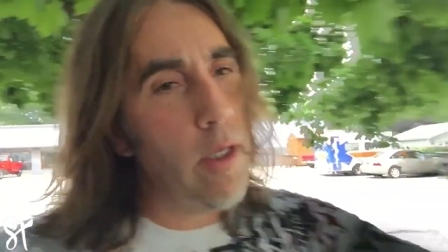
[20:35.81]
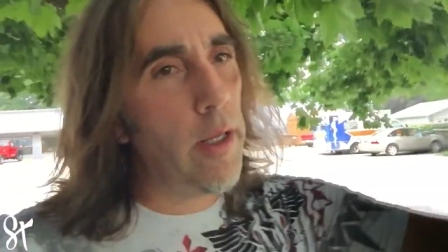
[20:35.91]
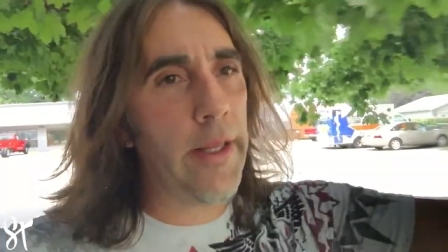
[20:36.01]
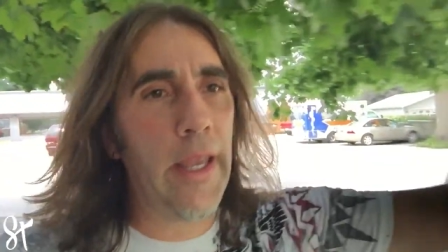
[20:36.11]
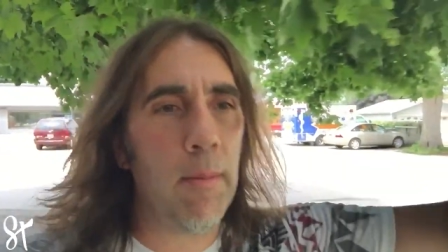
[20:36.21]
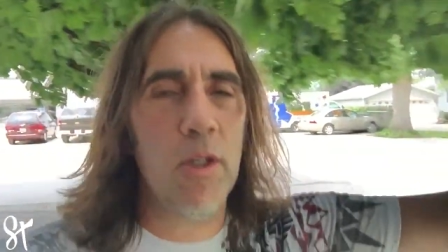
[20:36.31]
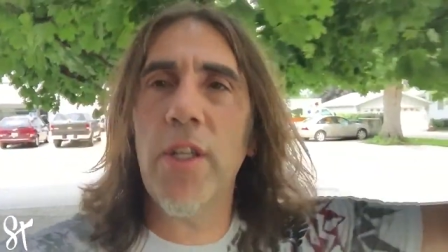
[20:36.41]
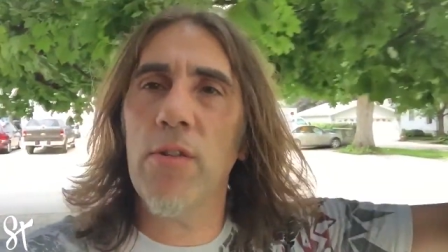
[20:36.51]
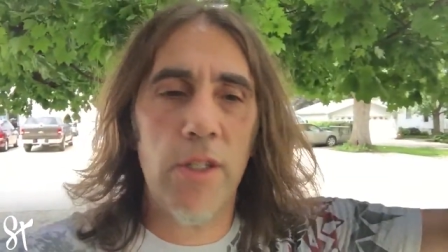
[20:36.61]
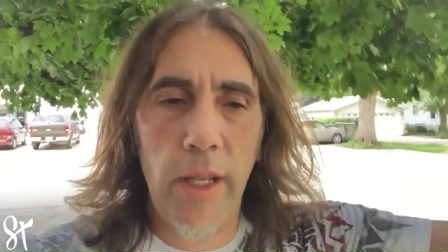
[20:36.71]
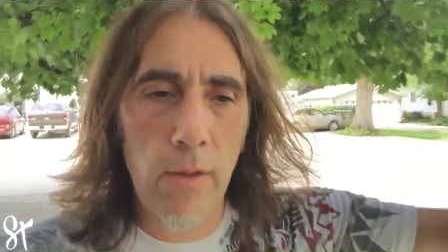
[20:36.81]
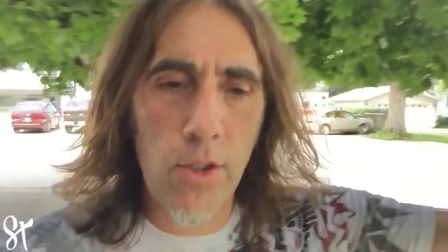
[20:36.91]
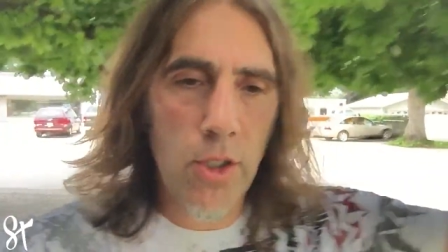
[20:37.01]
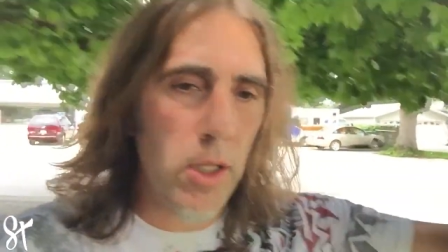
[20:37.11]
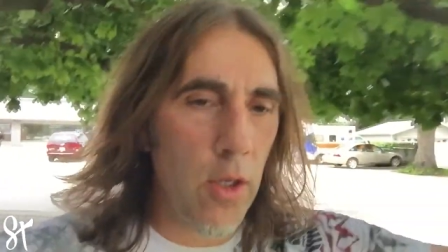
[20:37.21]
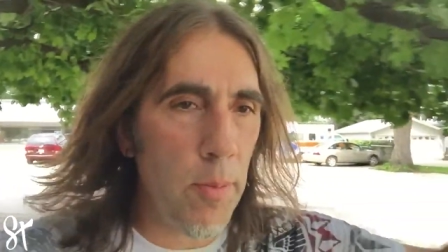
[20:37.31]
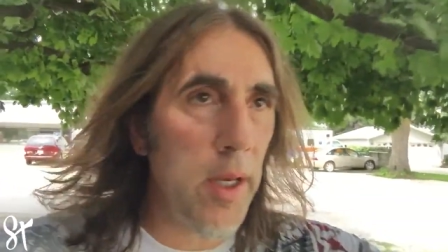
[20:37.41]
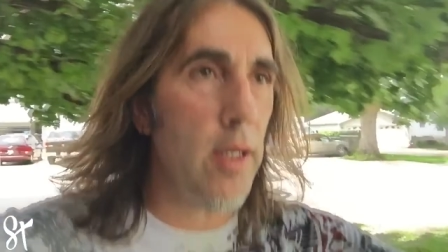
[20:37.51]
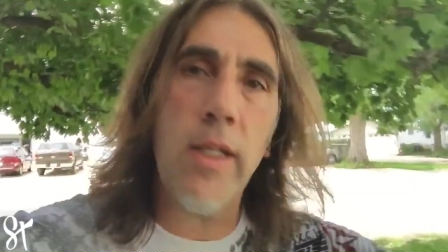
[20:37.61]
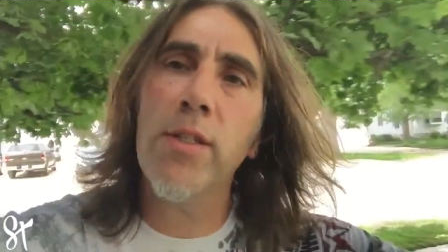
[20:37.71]
had the camera tilted down just a little
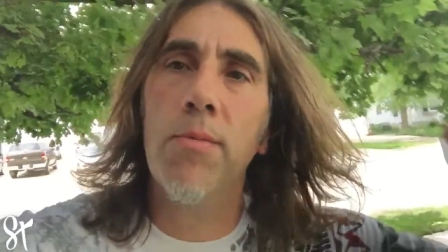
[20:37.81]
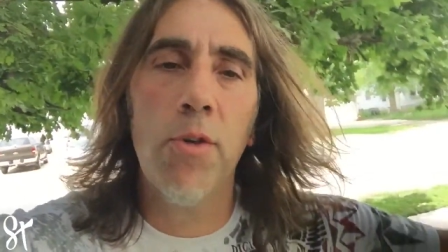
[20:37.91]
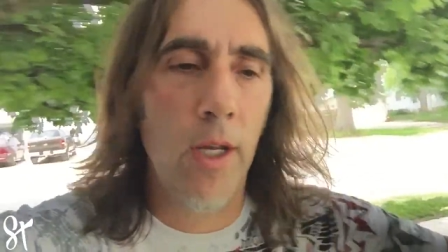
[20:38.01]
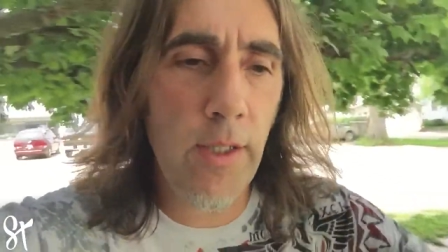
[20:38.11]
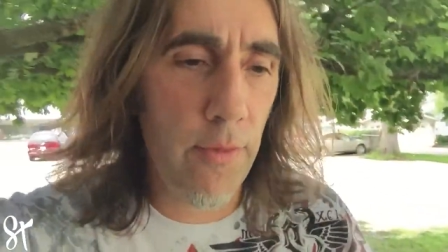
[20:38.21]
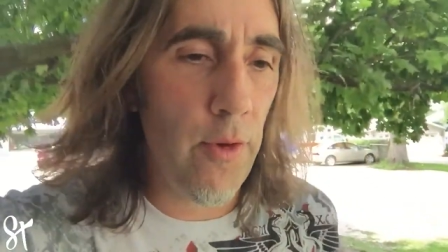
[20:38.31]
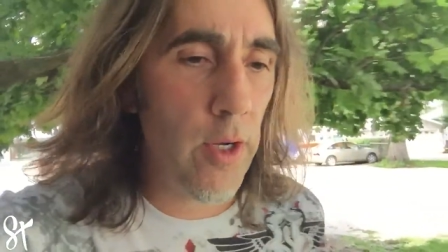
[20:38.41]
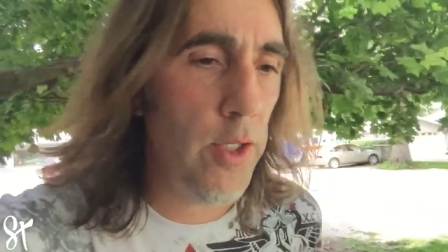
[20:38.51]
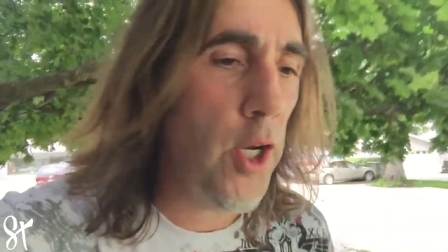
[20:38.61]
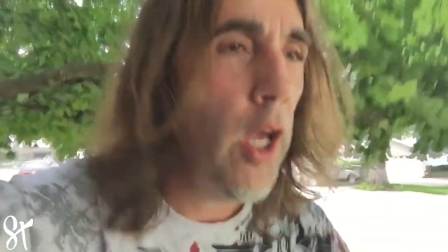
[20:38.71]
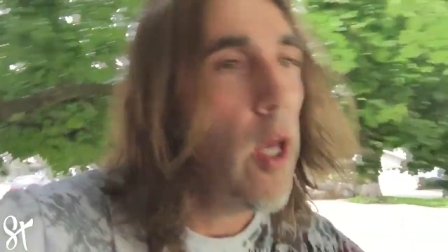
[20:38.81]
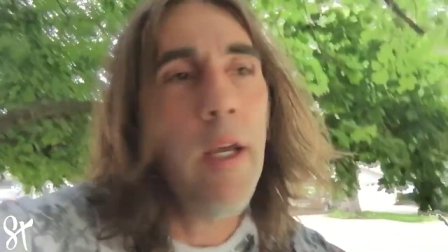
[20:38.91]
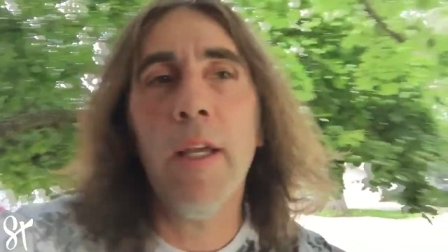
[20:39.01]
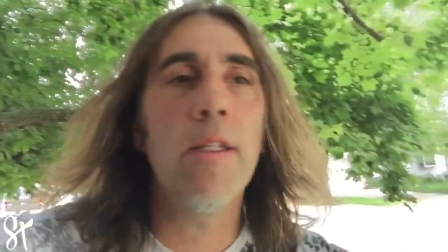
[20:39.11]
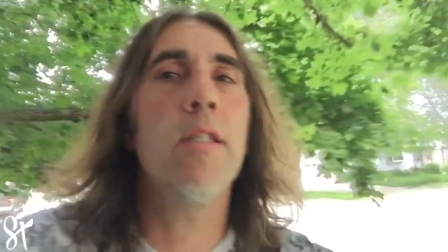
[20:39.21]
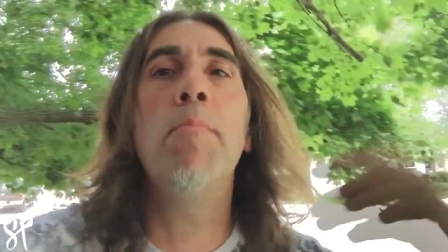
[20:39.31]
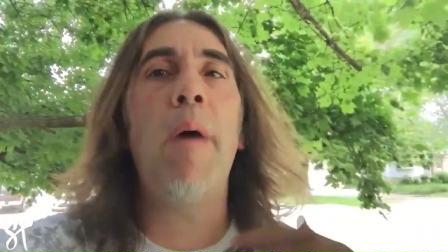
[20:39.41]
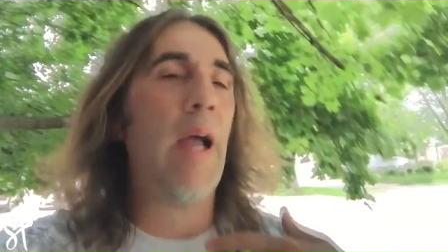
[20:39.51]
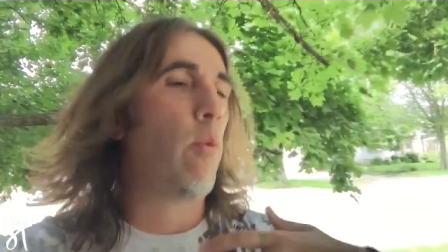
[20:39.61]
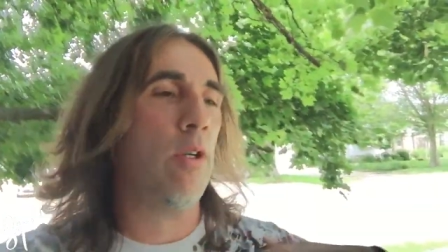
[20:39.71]
bit, getting some crazy footage, getting some
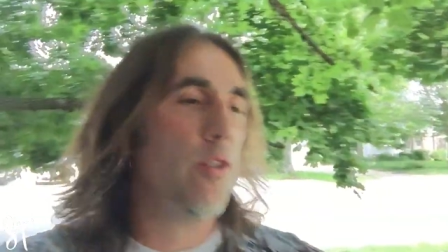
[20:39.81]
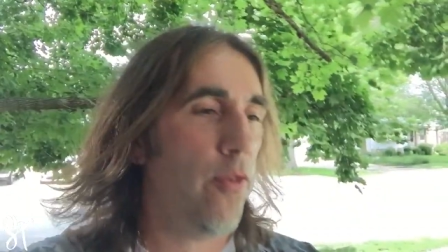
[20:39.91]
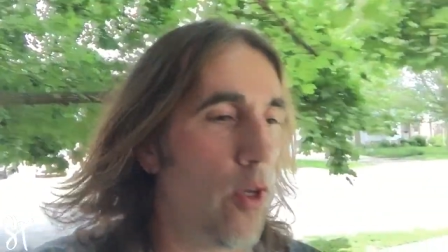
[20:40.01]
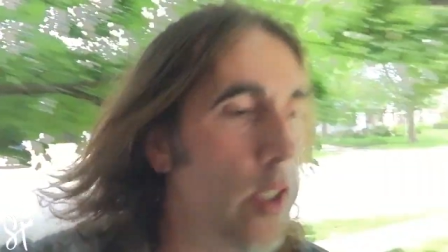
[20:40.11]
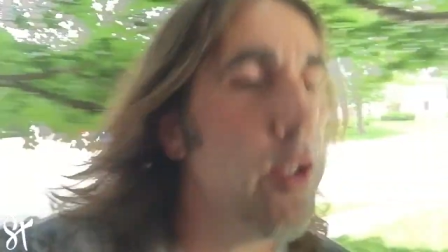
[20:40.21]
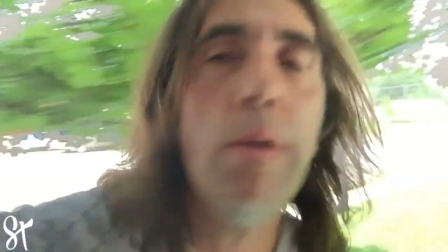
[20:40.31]
backwards footage,